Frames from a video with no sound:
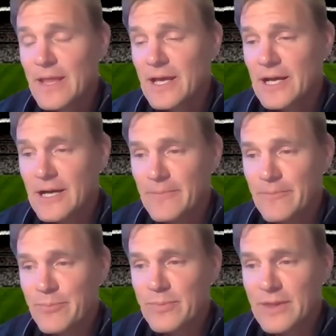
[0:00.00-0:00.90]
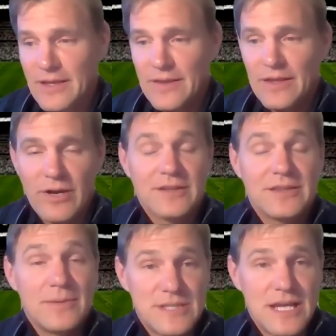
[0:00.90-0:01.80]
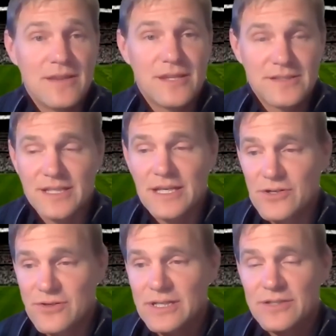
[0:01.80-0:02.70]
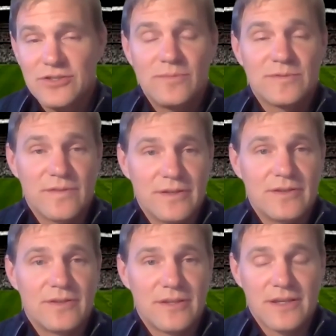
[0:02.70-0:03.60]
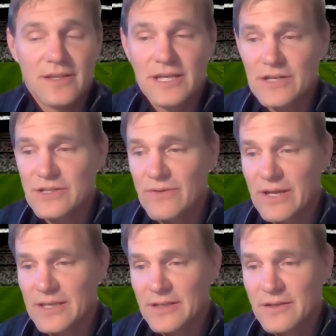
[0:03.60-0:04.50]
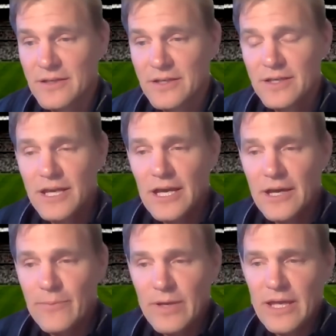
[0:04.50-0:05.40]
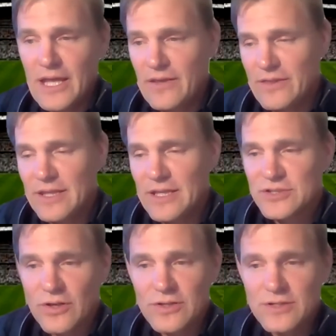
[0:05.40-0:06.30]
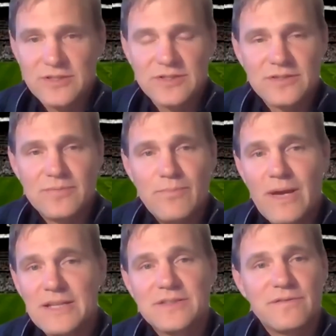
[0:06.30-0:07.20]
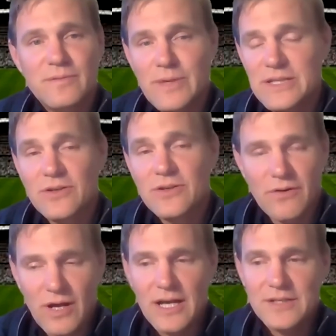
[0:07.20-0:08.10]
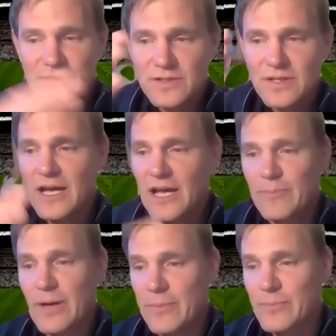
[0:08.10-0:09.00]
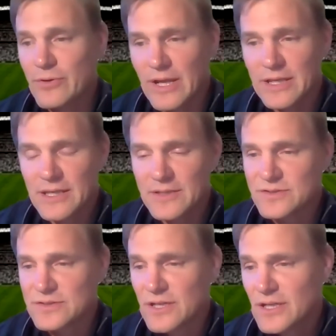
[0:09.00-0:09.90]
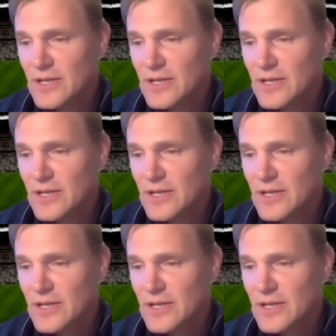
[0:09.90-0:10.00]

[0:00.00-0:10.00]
and ranked them 10th as a country in terms of the country ranking. And then they started this massive and meteoric rise up the rankings.